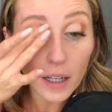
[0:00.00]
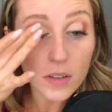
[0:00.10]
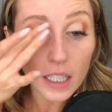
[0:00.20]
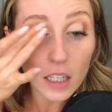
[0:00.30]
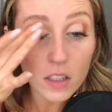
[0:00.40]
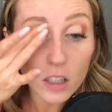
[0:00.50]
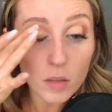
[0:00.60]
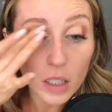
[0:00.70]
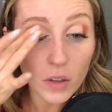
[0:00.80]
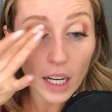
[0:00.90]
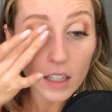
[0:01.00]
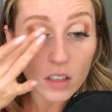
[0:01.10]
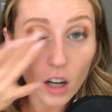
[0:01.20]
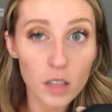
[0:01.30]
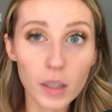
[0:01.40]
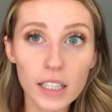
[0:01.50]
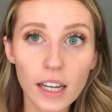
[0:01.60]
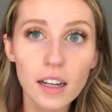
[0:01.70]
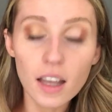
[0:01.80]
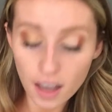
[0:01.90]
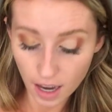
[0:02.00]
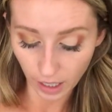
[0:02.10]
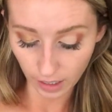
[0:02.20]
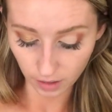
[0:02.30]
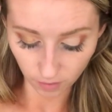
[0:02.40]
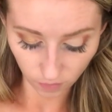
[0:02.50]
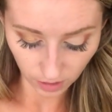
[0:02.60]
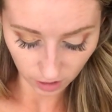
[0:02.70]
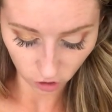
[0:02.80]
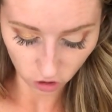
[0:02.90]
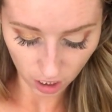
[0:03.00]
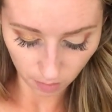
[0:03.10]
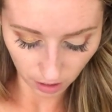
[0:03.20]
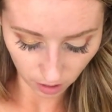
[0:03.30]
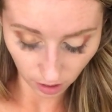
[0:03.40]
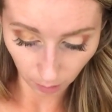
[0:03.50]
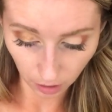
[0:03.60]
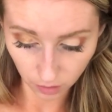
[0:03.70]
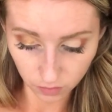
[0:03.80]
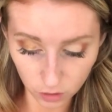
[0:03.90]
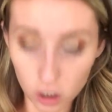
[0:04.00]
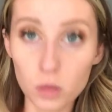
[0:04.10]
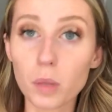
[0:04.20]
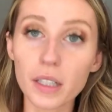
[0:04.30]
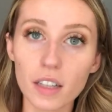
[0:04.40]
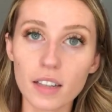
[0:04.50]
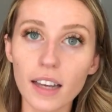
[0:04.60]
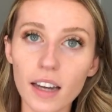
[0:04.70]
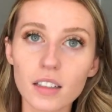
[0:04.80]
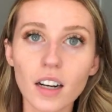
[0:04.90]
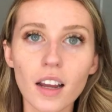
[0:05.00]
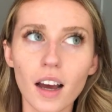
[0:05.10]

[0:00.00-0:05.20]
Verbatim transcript: I was like, excuse me, you can't talk to me like that. And essentially he made a comment of, you're a woman, yes I can.